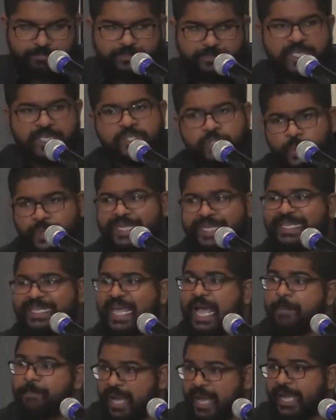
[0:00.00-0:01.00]
So in
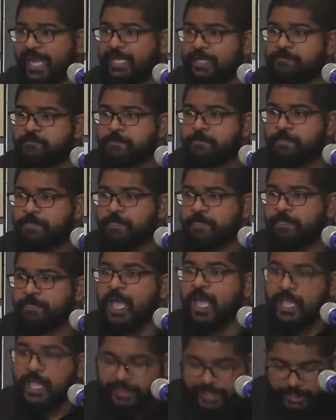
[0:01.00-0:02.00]
their mind,
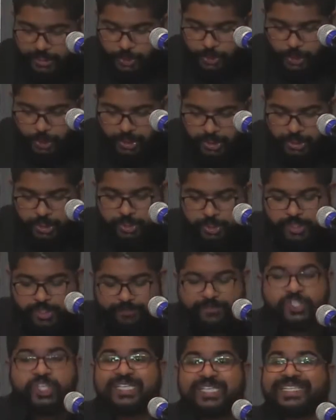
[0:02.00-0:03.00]
the good news
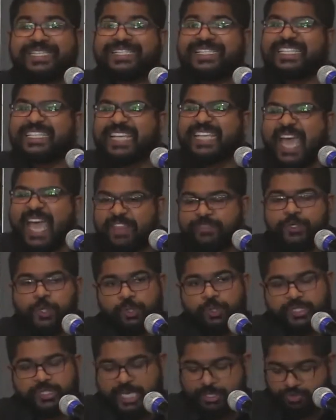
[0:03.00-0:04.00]
of Jesus is
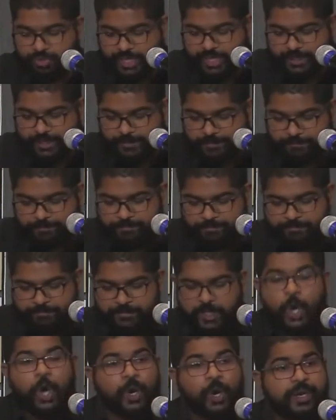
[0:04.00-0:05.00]
ethnocentric,
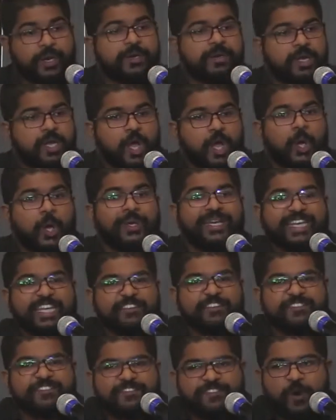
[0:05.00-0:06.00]
or
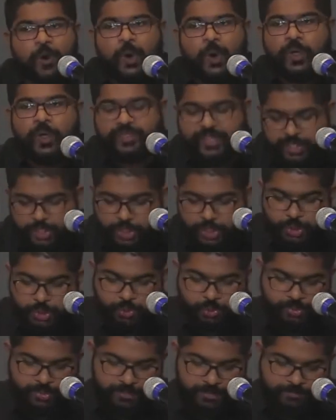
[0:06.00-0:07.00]
only for the
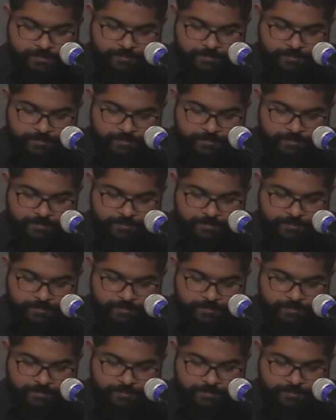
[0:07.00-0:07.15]
Jews.